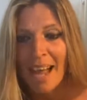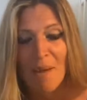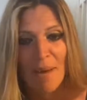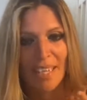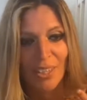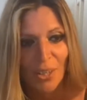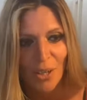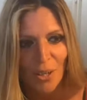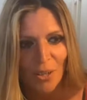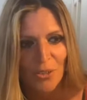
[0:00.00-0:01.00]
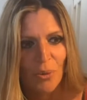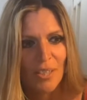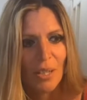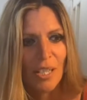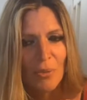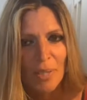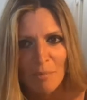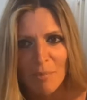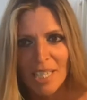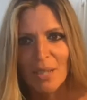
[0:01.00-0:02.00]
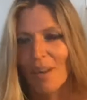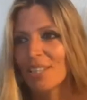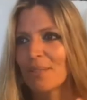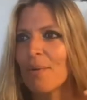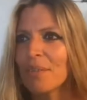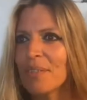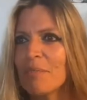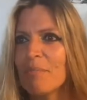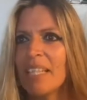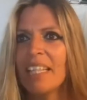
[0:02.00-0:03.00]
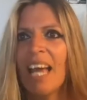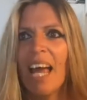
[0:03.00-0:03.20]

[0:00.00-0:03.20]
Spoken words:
Am I cursed? What's going on with me? What's wrong with me?